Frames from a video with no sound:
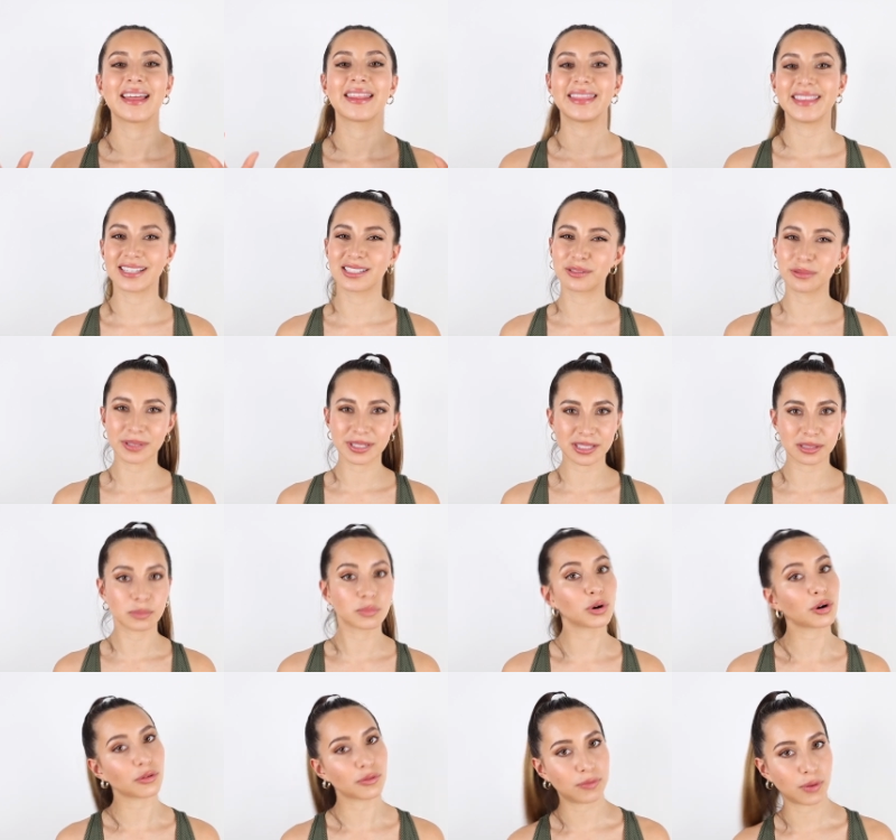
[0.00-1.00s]
this one is
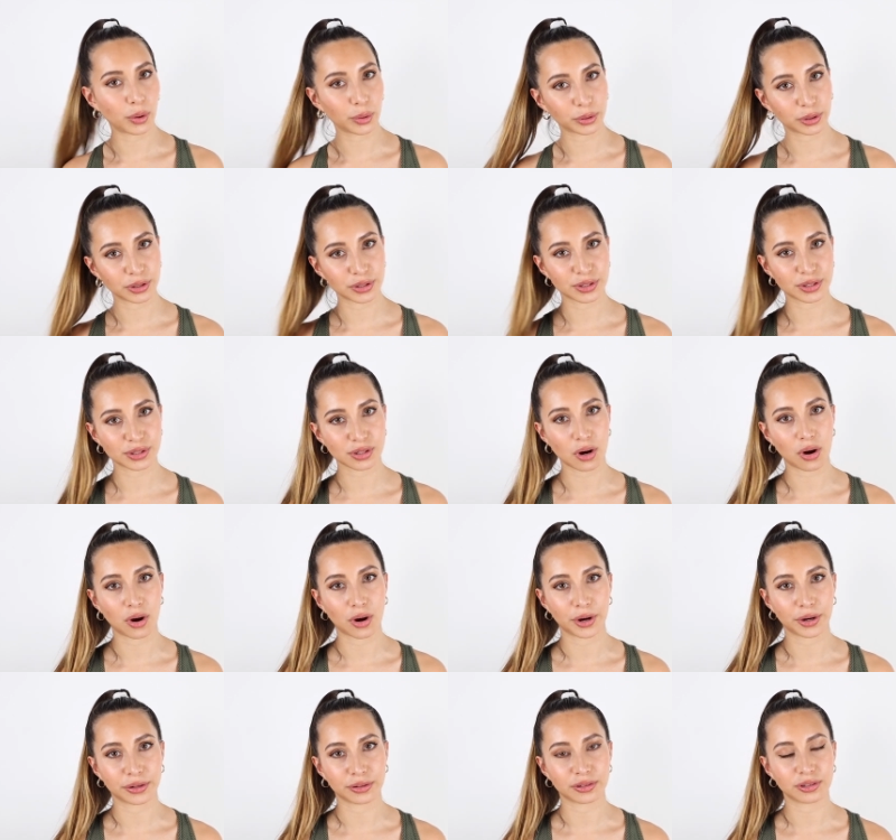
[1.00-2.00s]
more focused
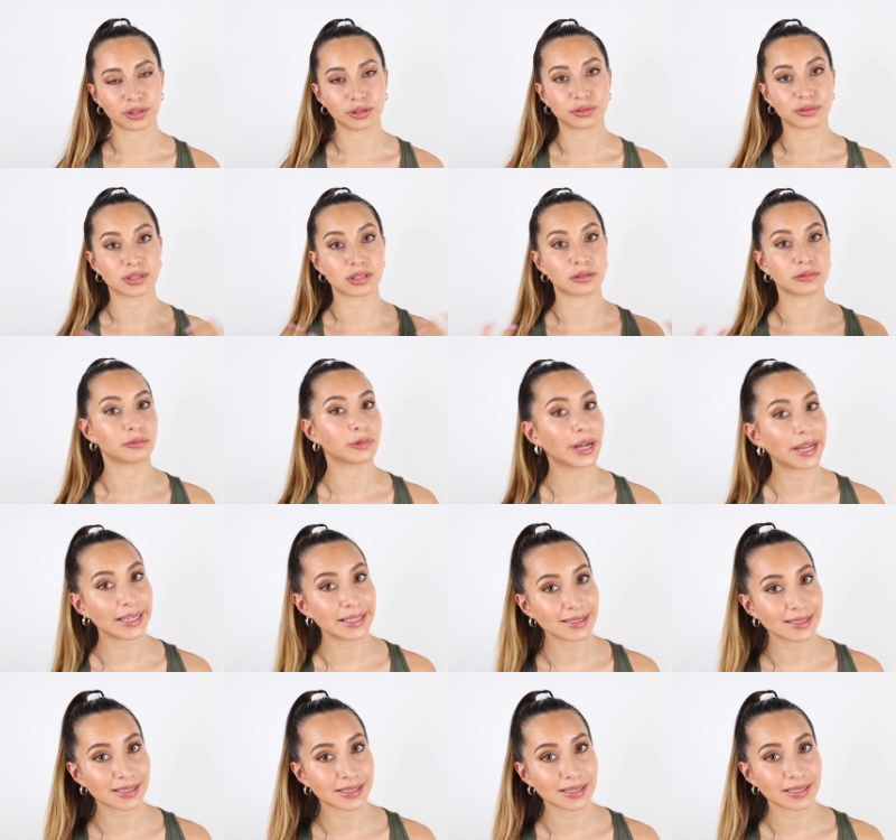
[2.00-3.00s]
on using
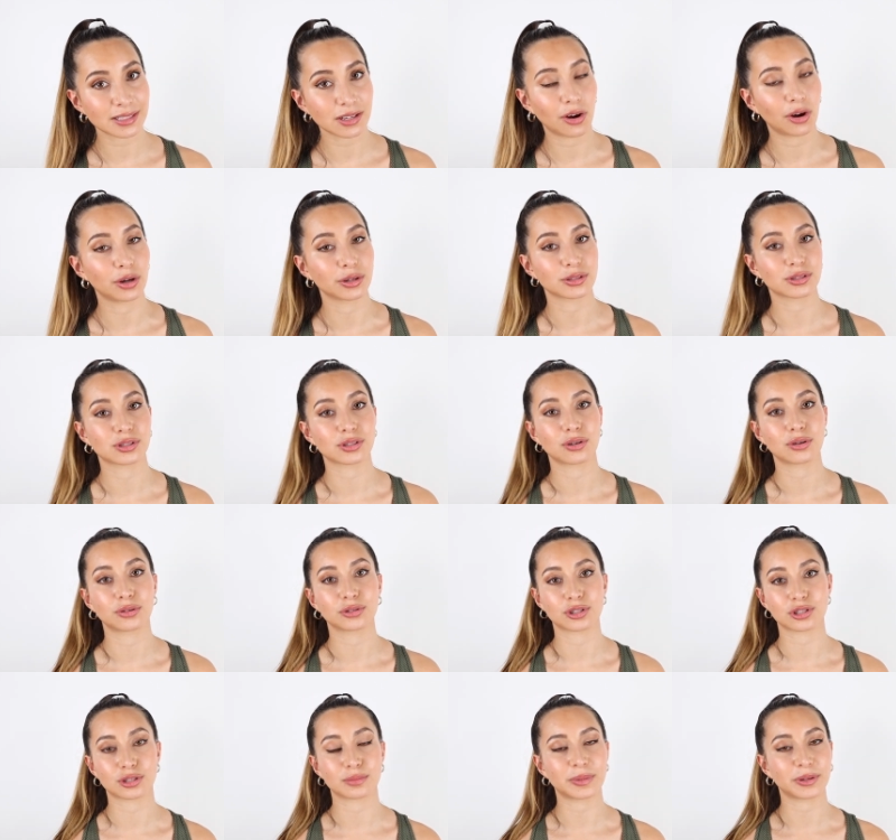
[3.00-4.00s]
weights, also
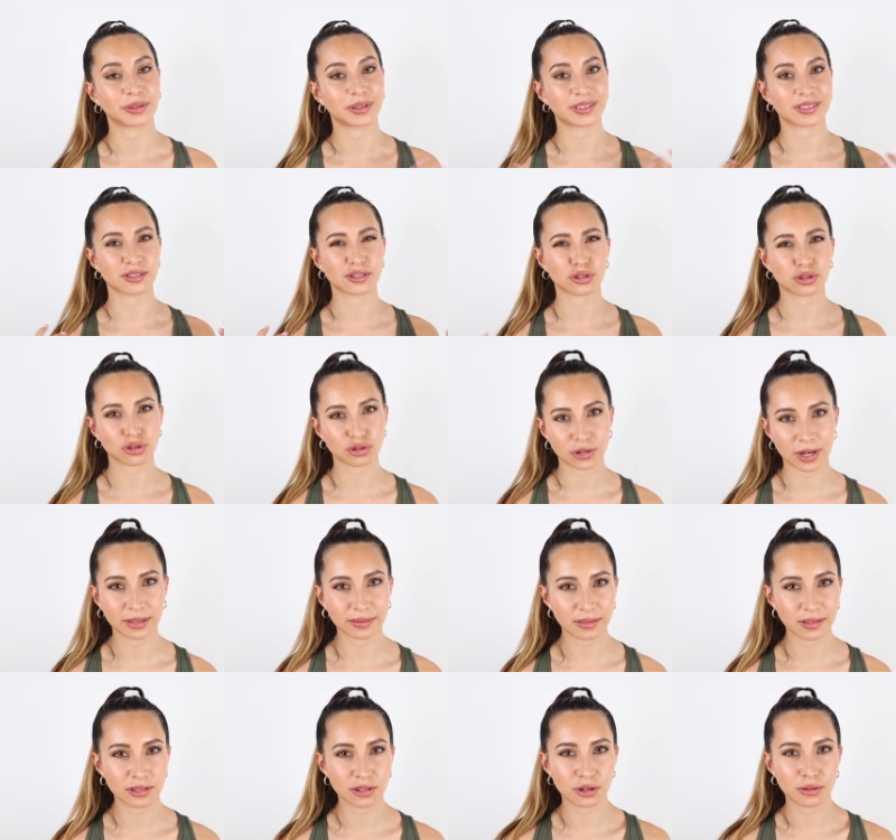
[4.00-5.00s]
just building
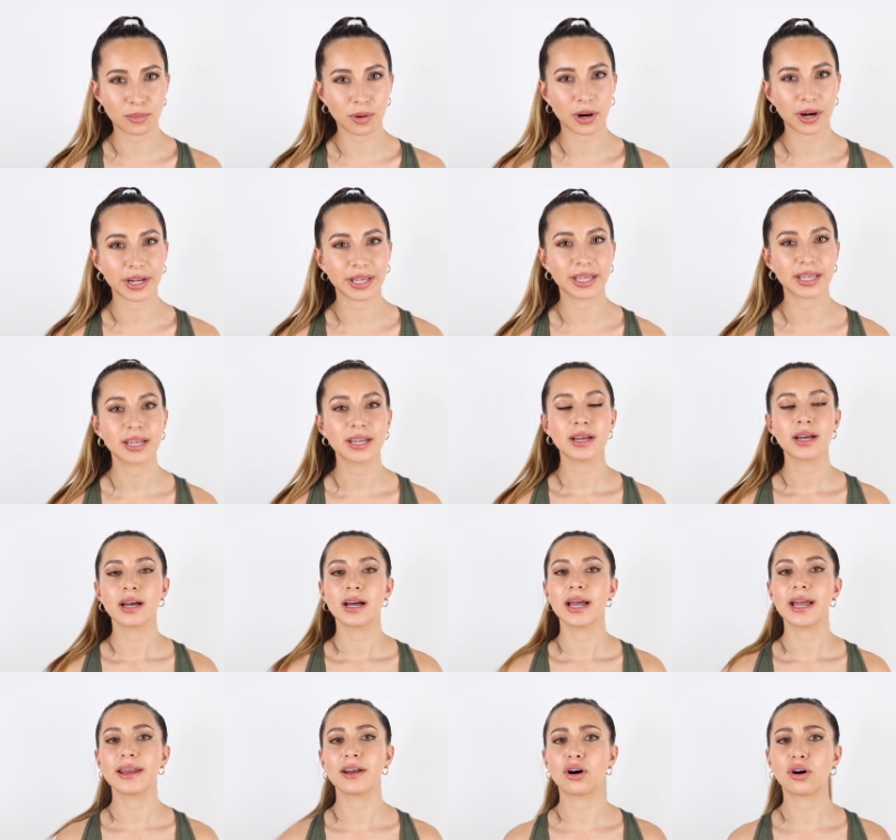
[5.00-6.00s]
strength in your body,
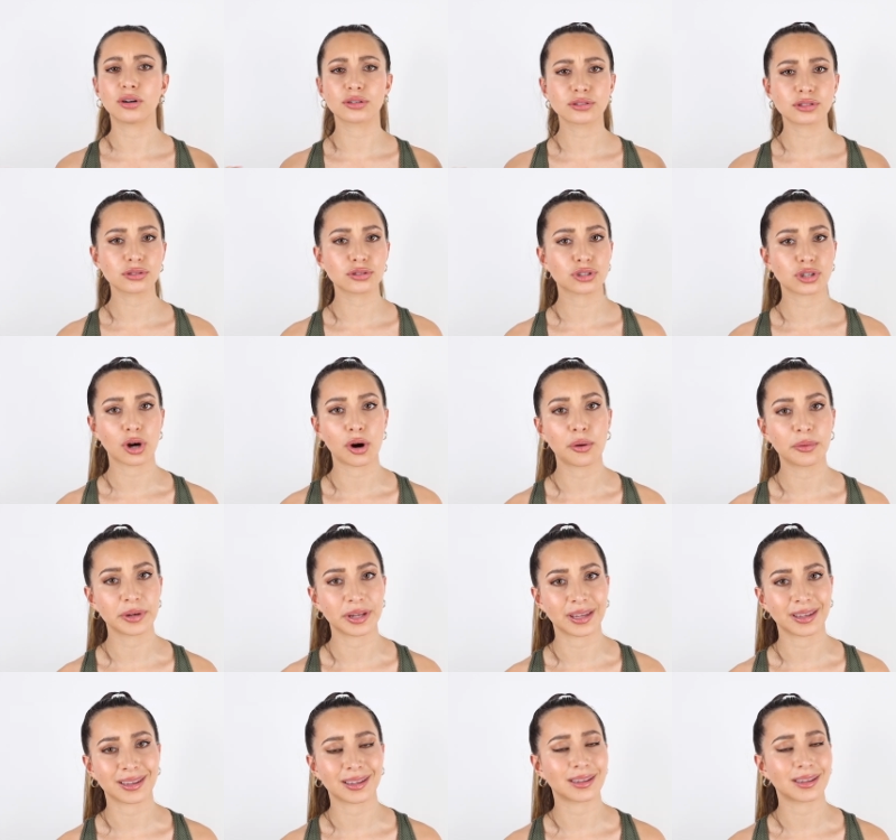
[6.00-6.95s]
and also toning.